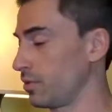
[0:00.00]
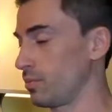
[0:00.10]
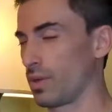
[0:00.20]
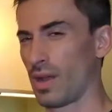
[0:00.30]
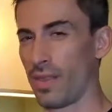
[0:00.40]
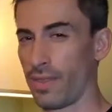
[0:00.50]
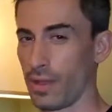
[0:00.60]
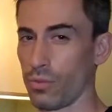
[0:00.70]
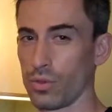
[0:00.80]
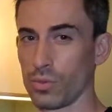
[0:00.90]
But I
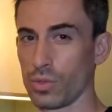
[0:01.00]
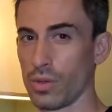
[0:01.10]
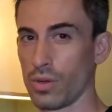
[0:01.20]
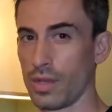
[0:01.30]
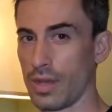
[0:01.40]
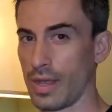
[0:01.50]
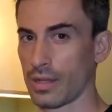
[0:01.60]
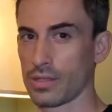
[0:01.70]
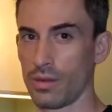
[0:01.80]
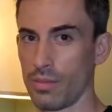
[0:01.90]
think once we go to the
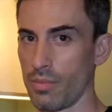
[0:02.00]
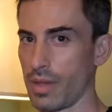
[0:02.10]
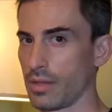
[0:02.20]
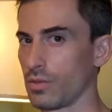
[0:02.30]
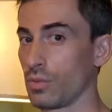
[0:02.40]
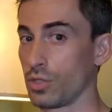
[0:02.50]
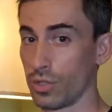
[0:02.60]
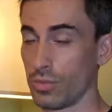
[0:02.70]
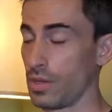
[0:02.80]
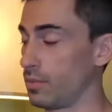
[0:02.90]
next on base, we
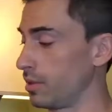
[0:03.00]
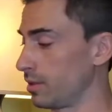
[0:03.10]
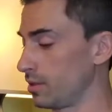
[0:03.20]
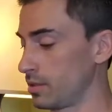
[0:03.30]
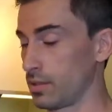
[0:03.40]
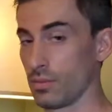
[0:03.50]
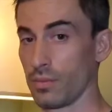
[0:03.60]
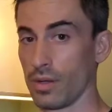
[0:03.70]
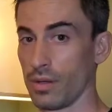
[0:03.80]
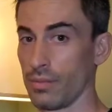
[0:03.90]
should be able to get some
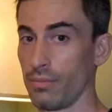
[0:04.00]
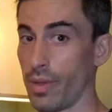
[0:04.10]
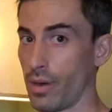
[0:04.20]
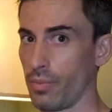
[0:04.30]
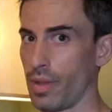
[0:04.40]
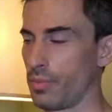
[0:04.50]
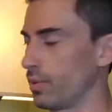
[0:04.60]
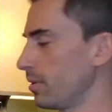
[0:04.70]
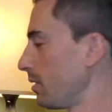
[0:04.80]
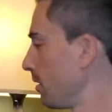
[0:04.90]
better
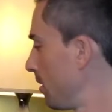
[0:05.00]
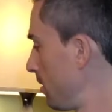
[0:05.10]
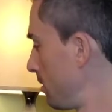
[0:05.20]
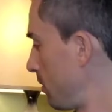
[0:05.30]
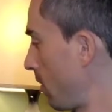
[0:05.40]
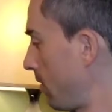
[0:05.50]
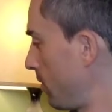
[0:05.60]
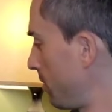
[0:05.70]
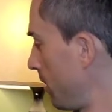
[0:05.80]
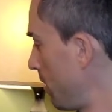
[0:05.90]
paper to write
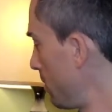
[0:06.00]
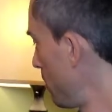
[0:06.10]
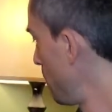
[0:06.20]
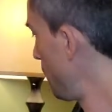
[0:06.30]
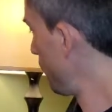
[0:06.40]
those letters home.